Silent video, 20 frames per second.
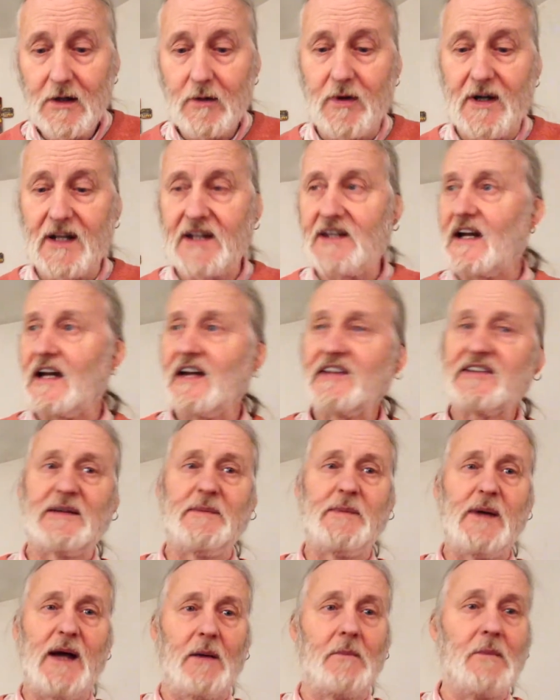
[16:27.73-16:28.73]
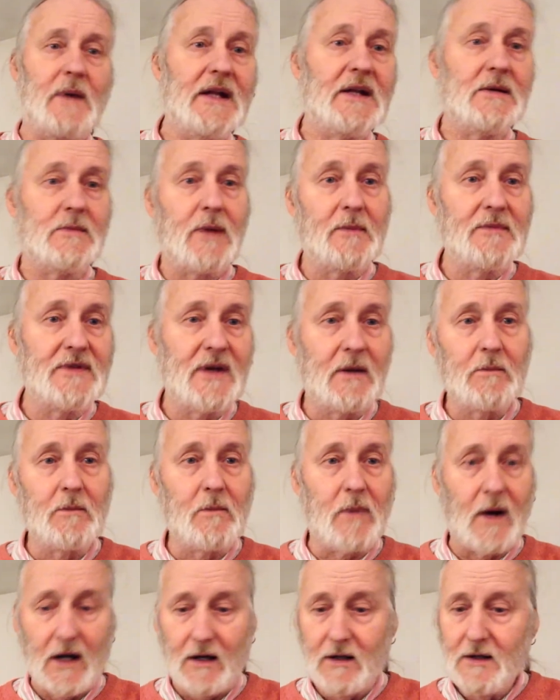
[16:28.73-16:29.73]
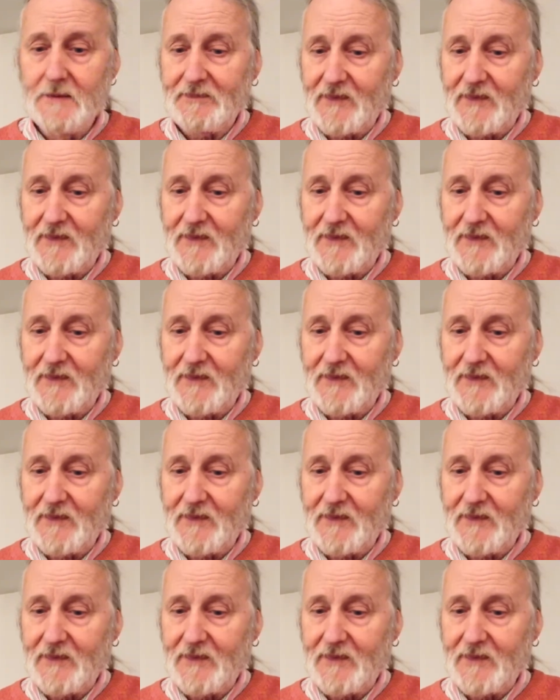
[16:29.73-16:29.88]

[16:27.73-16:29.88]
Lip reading: where there has to be a minimum number